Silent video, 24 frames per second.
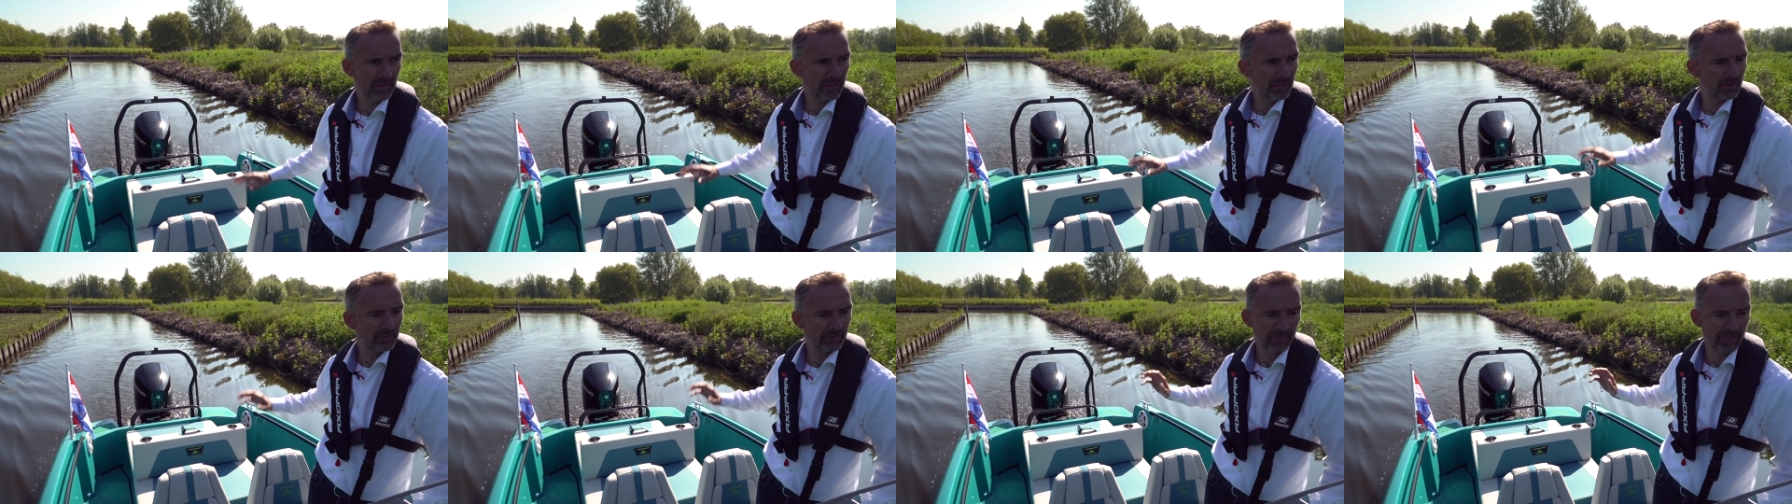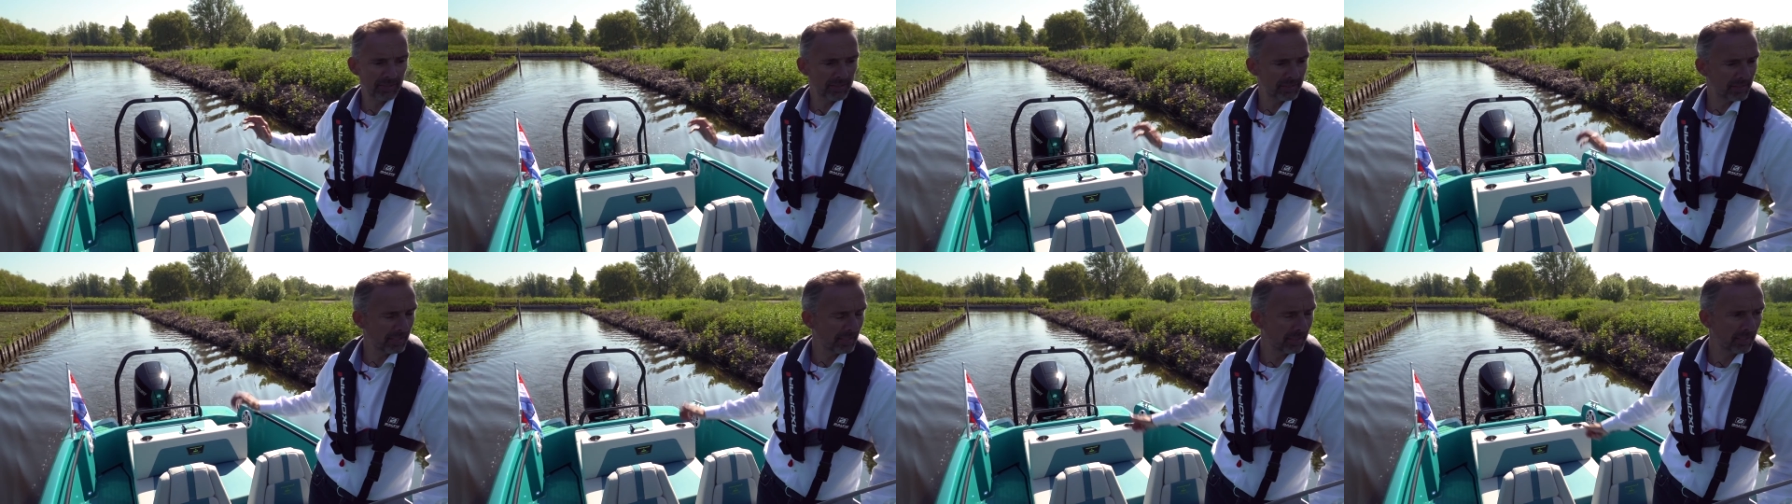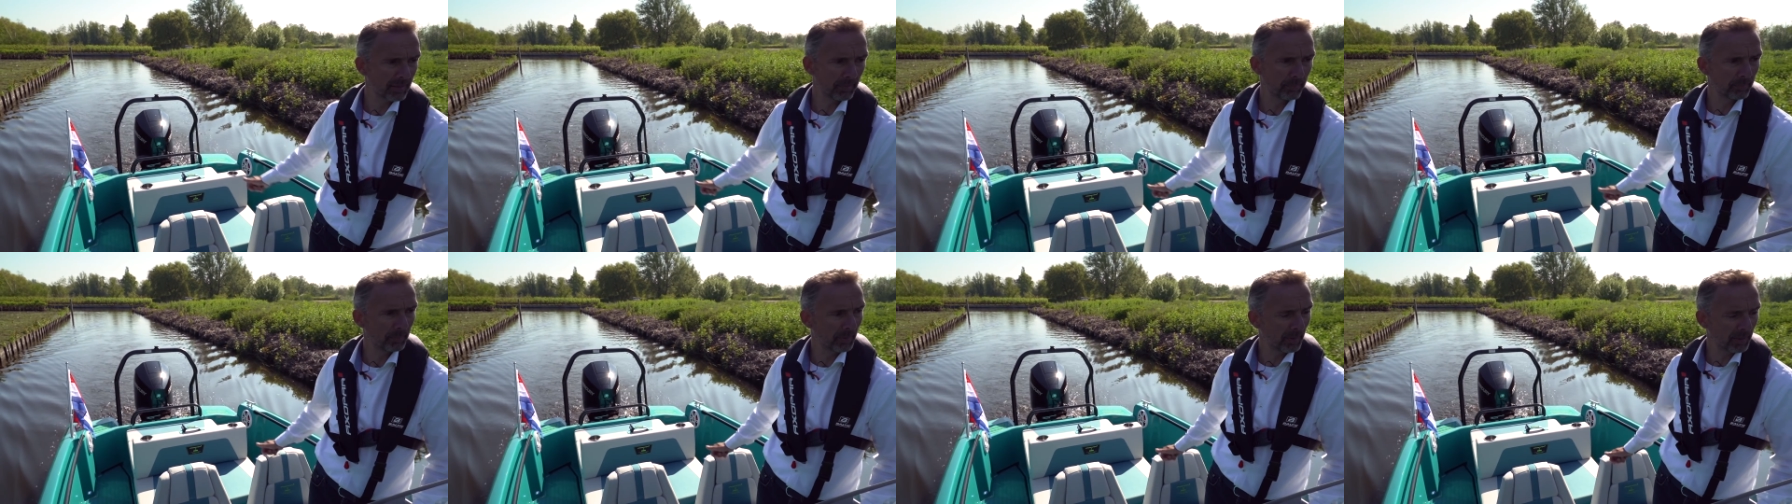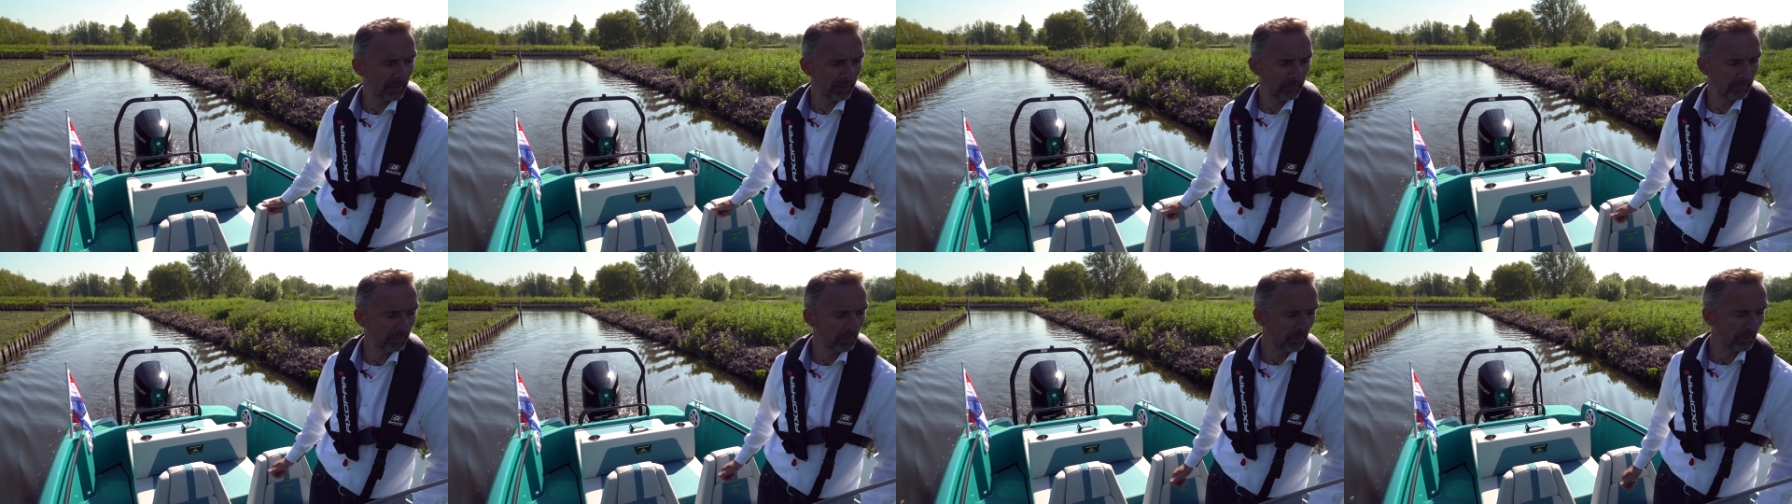of a stand-up
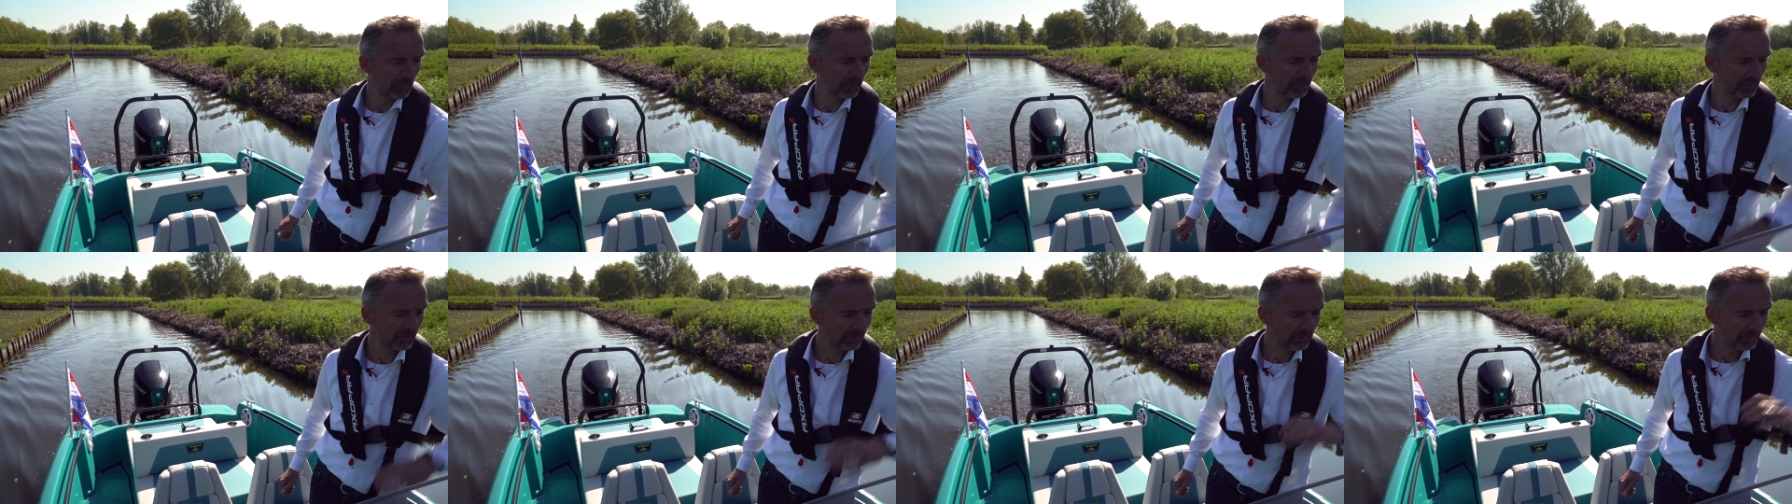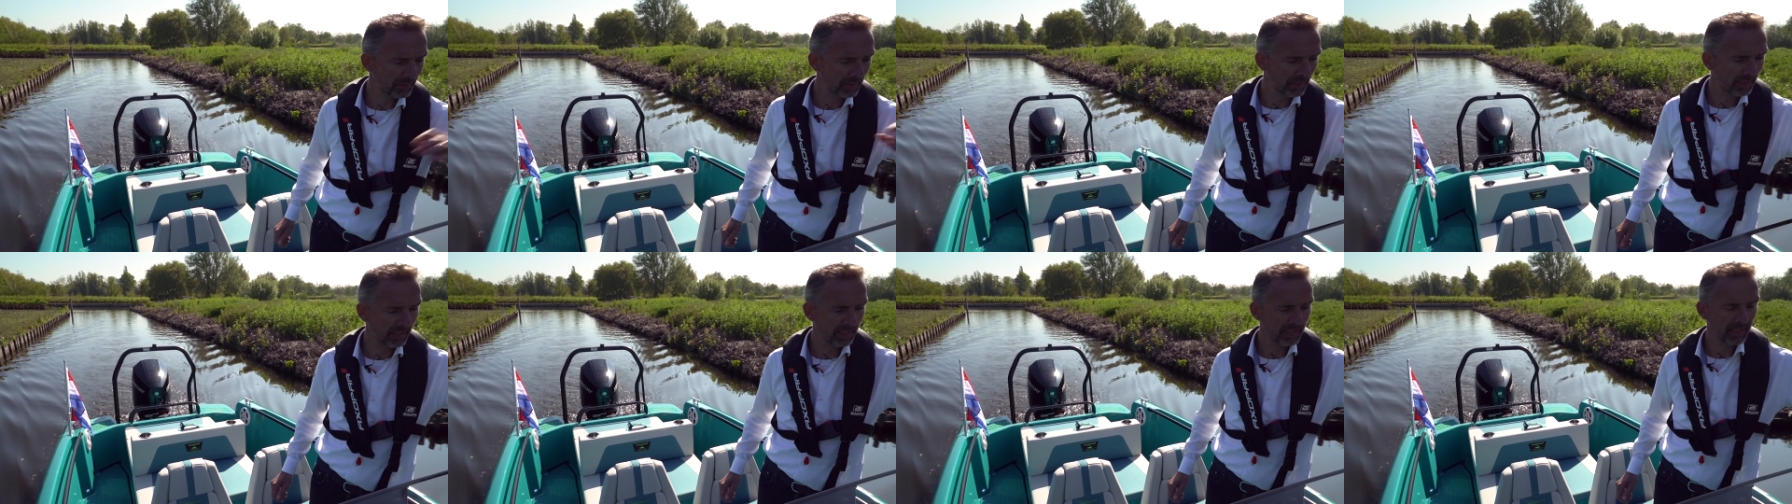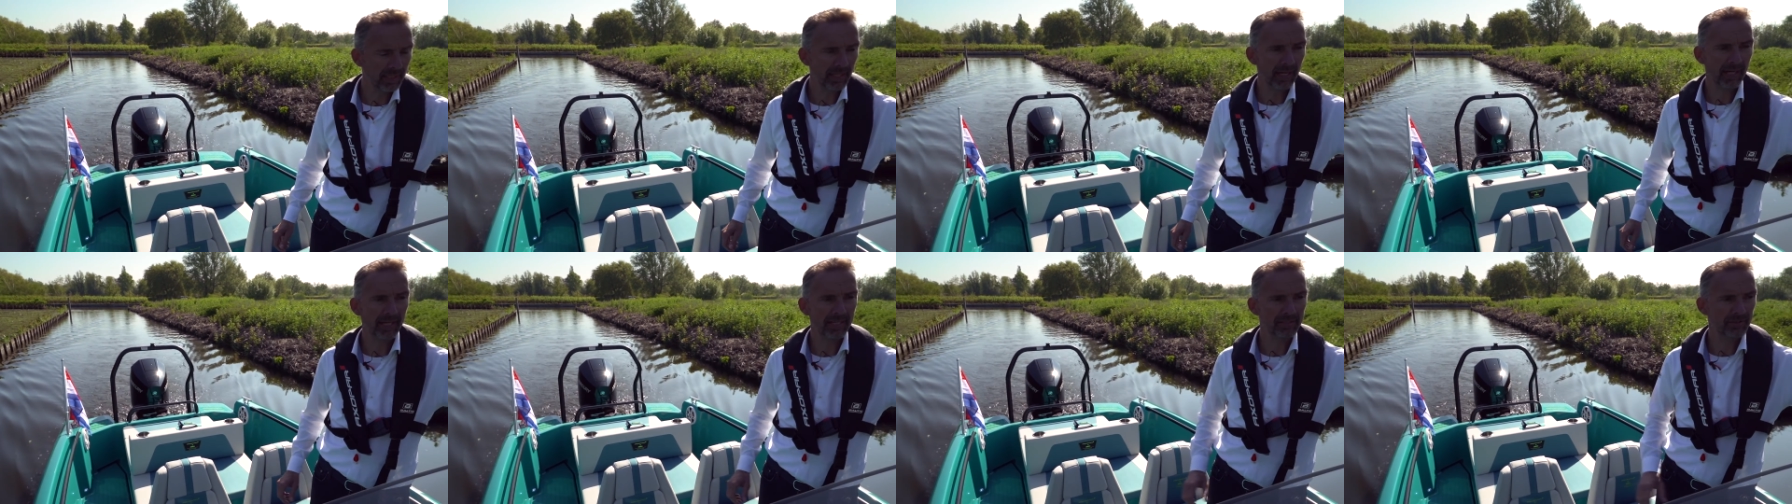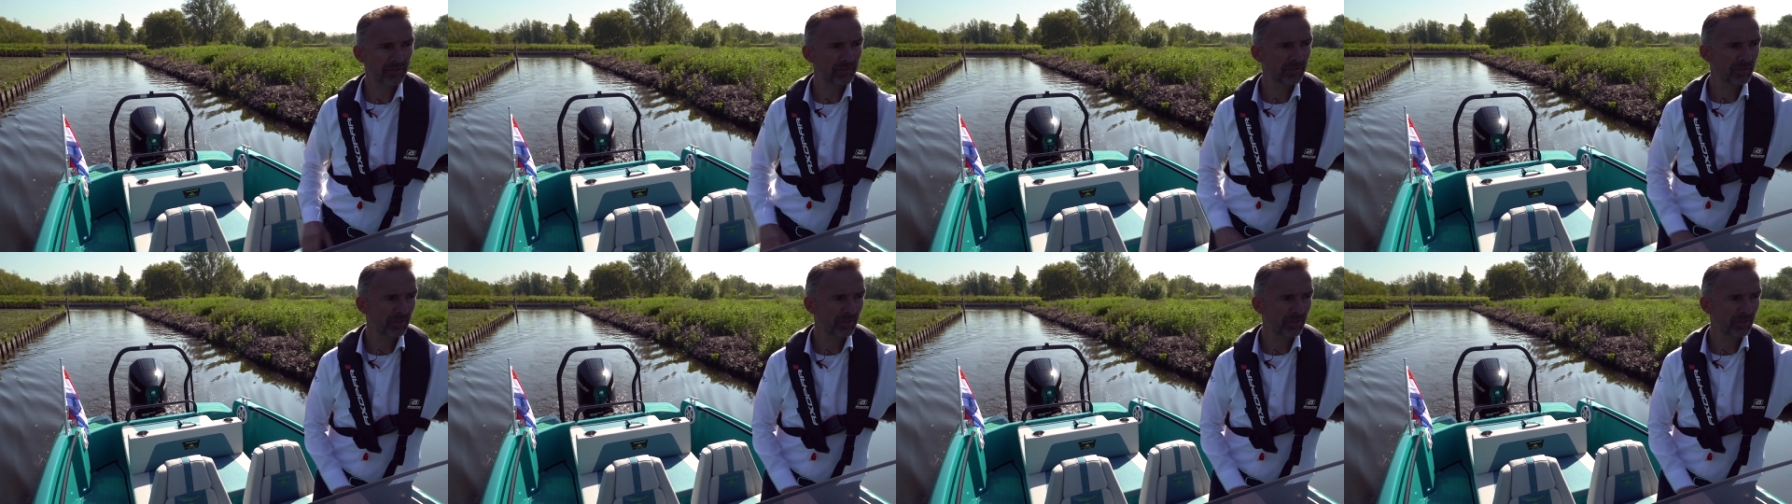pedal board, a really nice